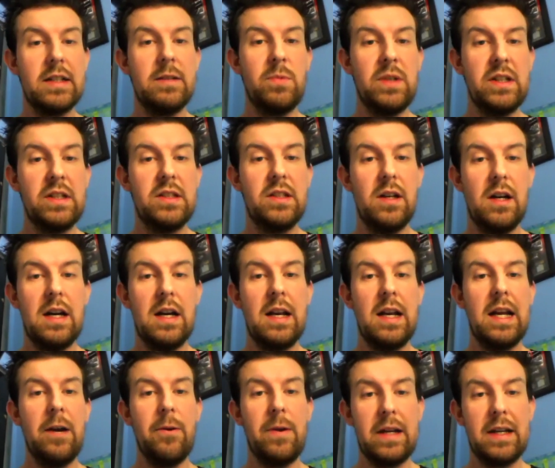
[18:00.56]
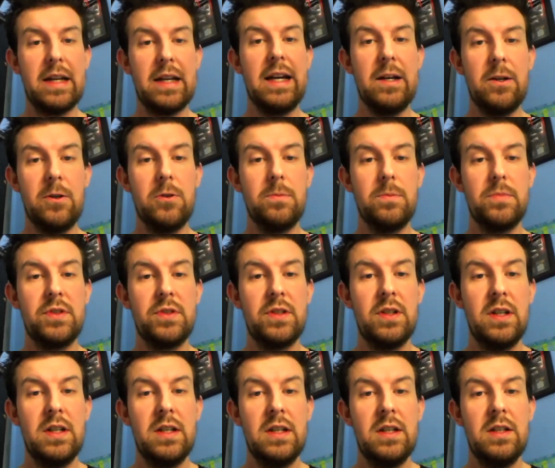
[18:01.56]
and we start allowing care homes
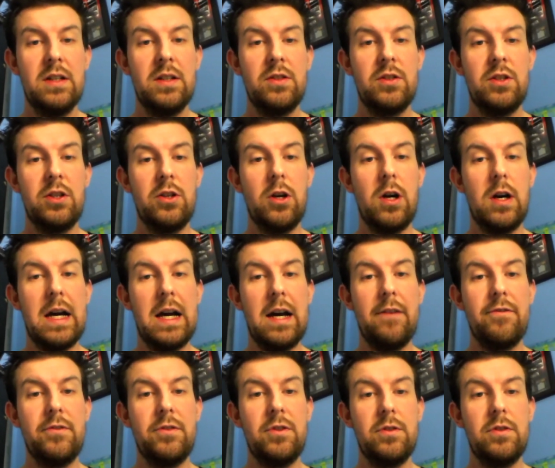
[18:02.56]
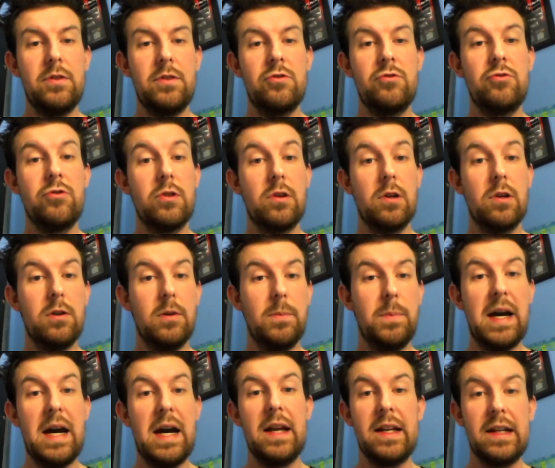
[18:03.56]
to not have to struggle or
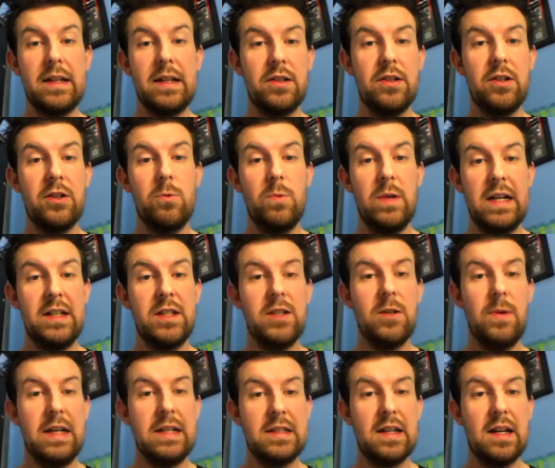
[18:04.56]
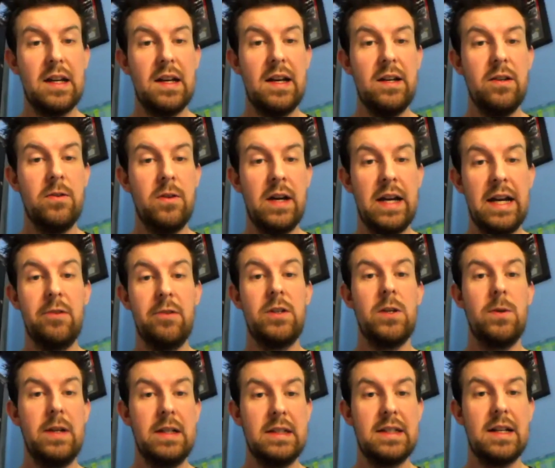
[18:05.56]
panic to know where to escalate or how
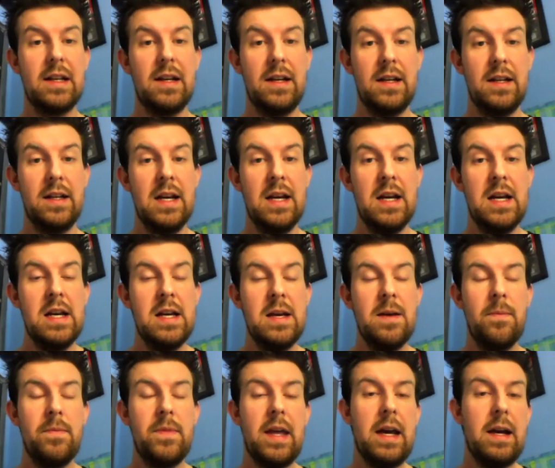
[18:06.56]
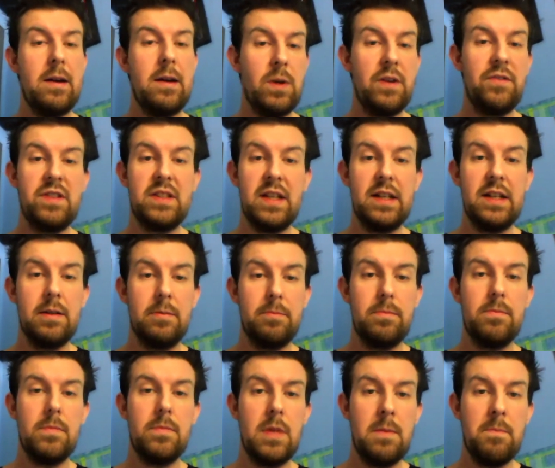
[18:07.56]
to escalate, that we've seen
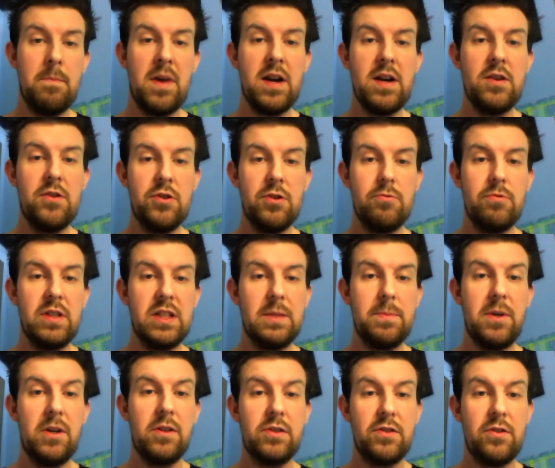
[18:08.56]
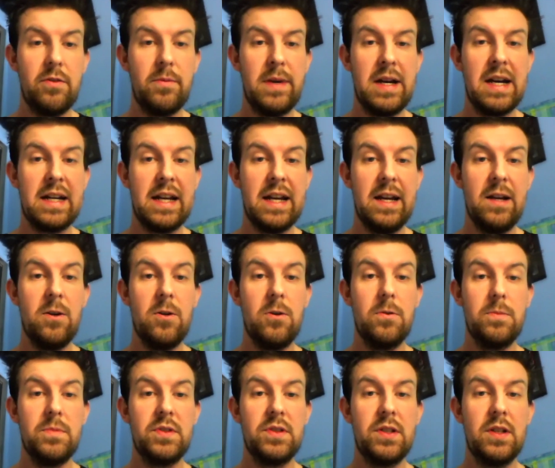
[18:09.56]
a major response from our care
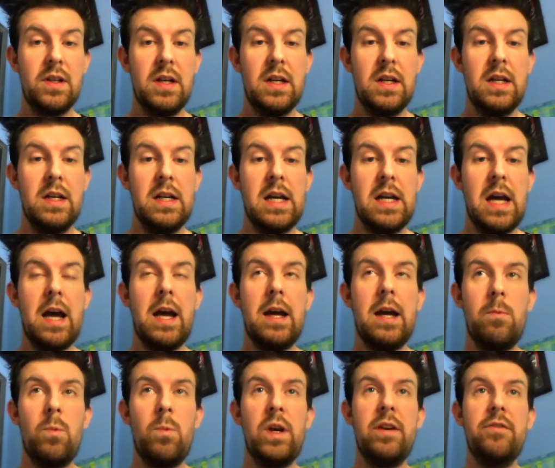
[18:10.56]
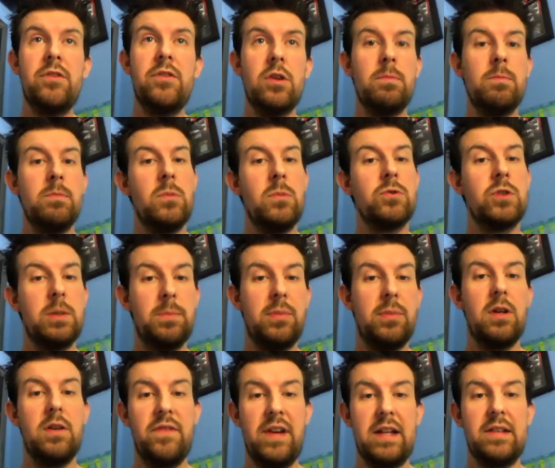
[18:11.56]
homes. And we've done
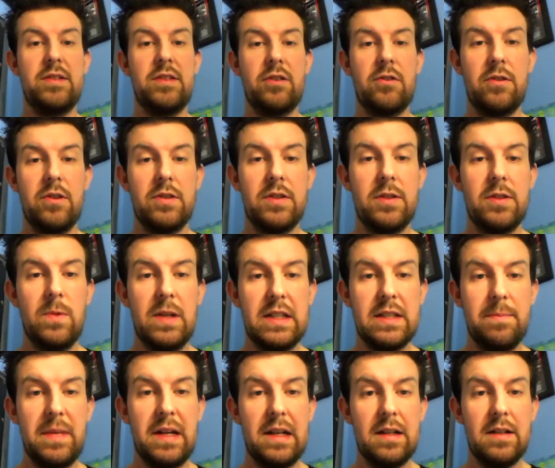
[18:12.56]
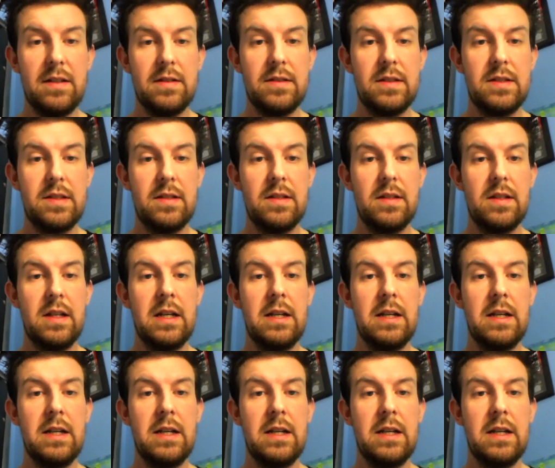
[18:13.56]
multiple events across the West Midlands